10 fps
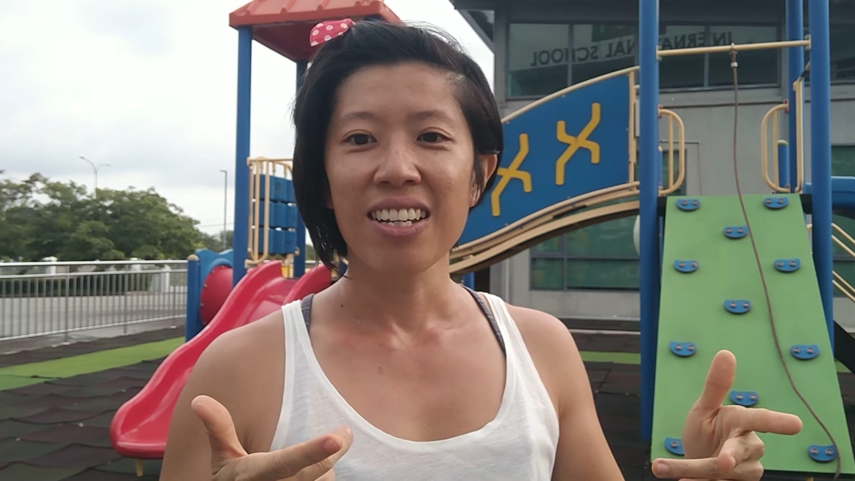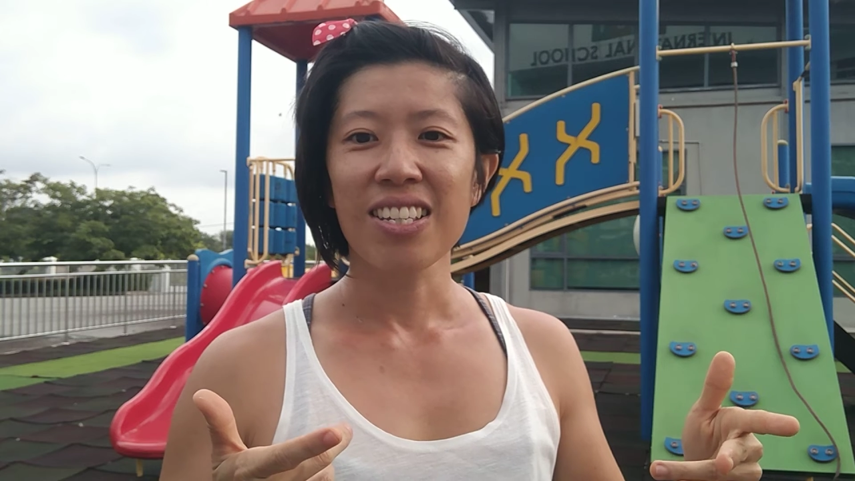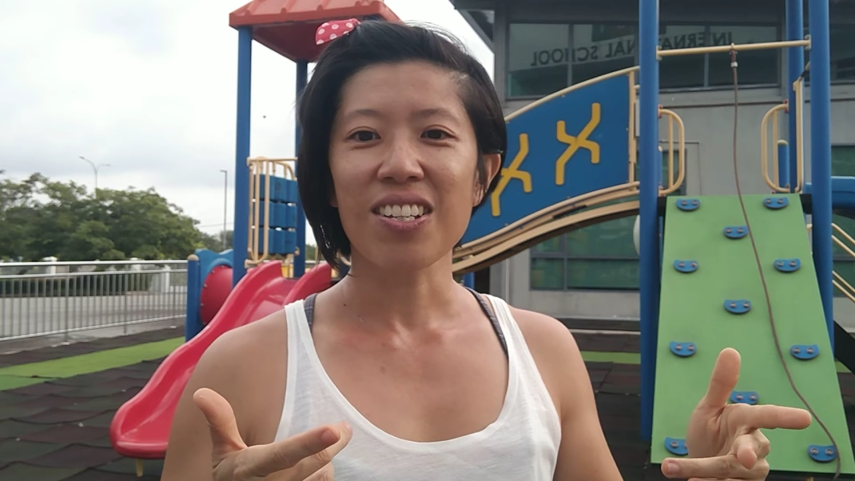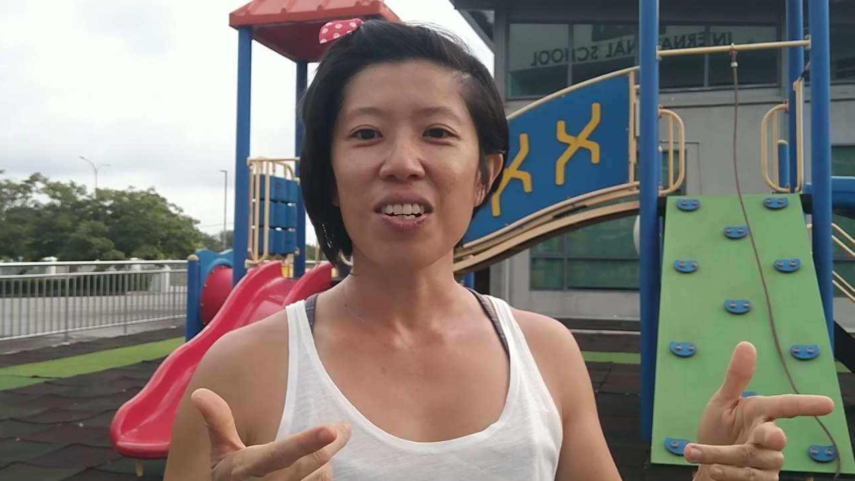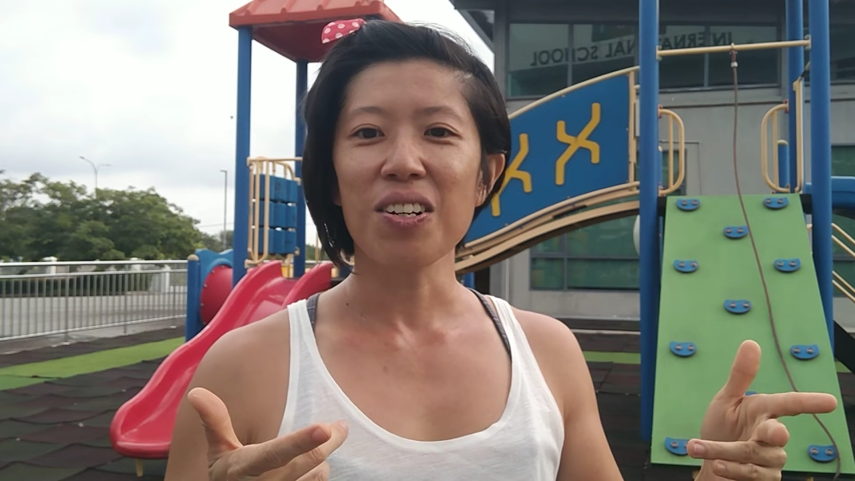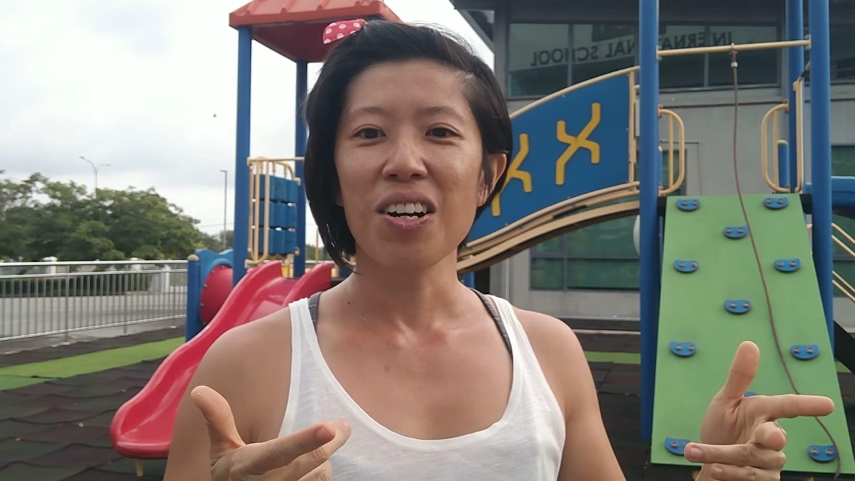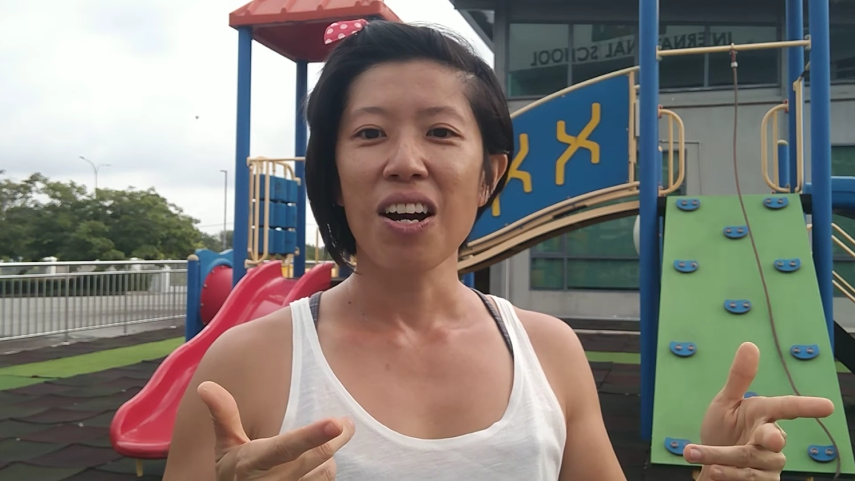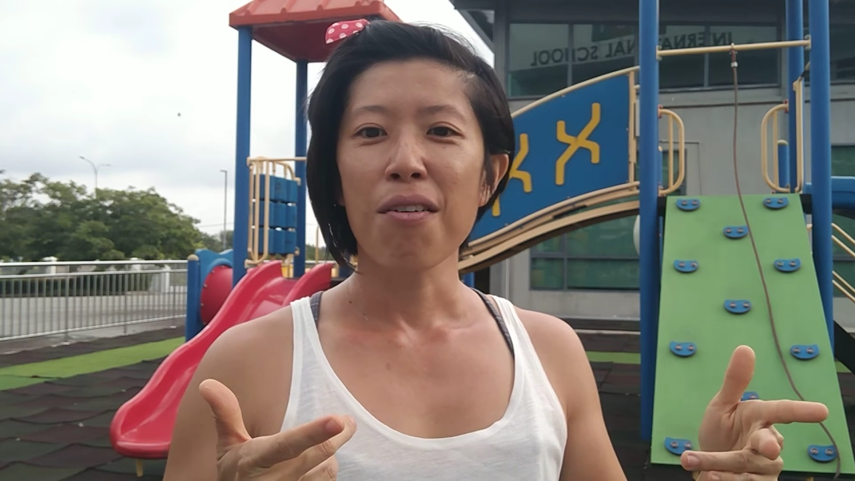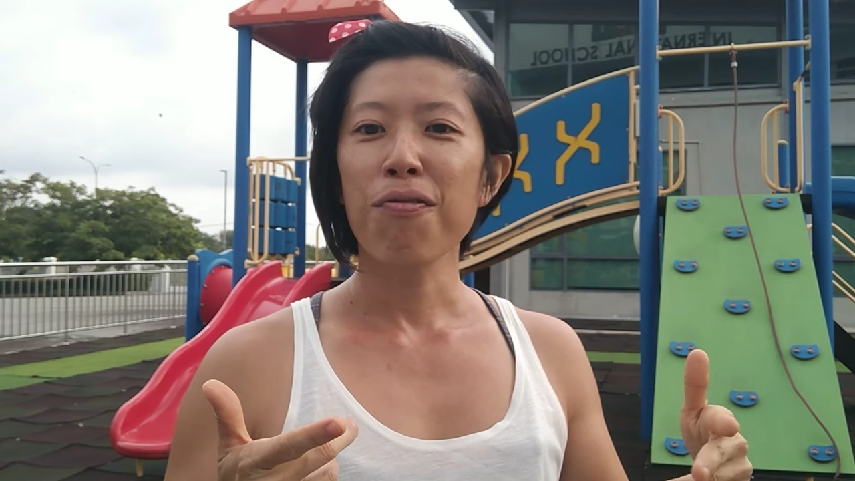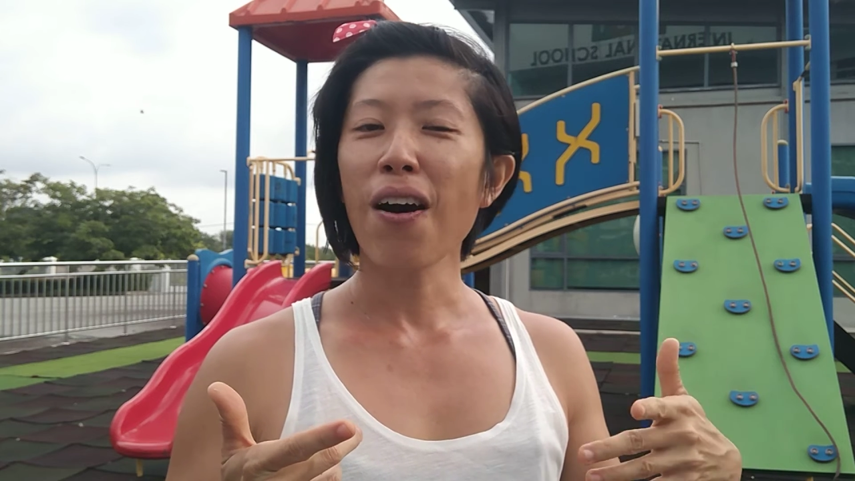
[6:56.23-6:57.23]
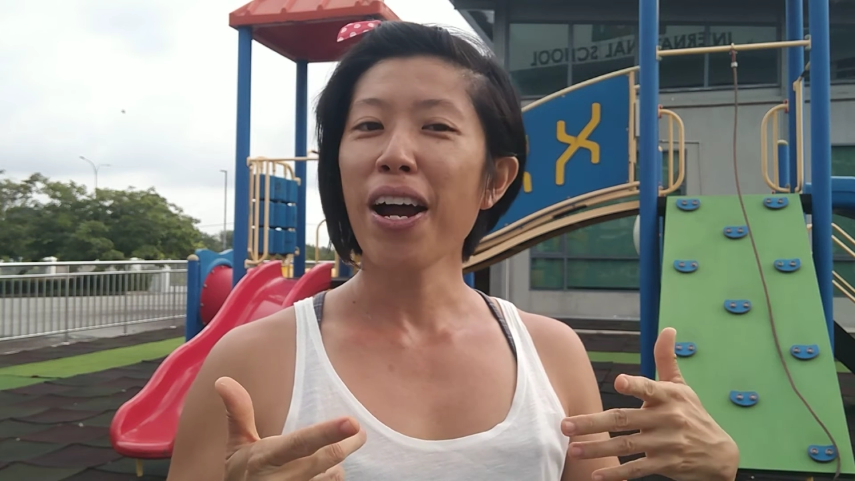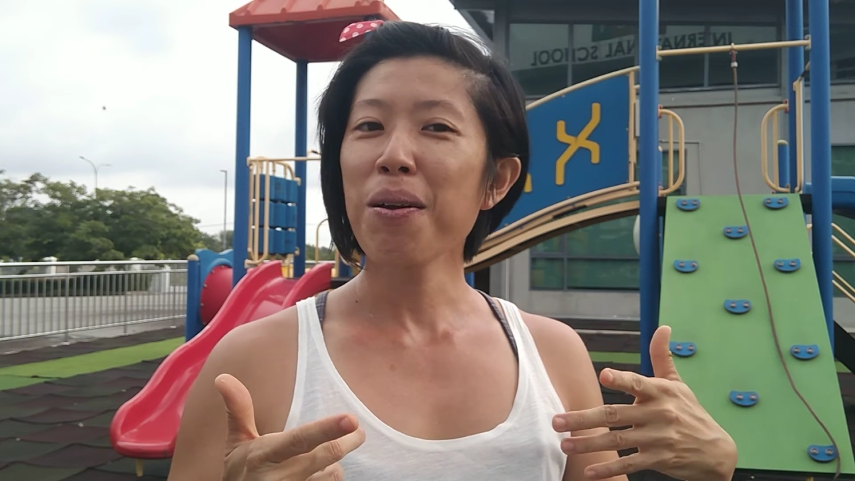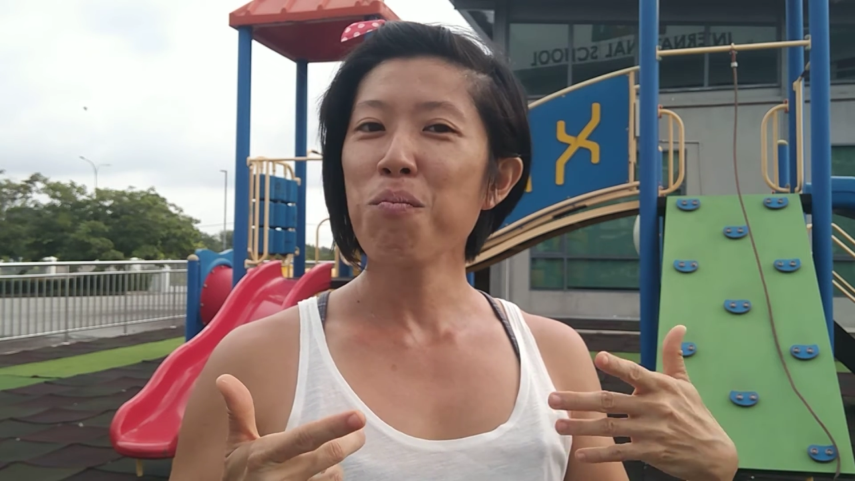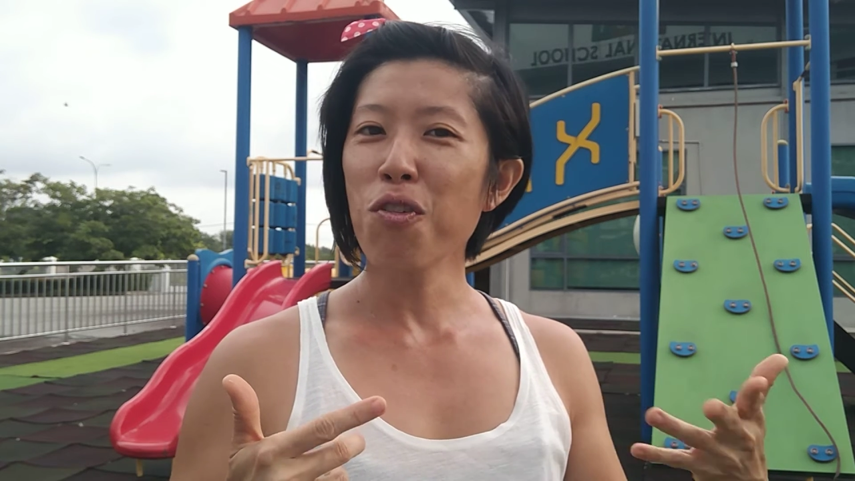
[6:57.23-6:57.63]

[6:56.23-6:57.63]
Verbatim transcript: So, find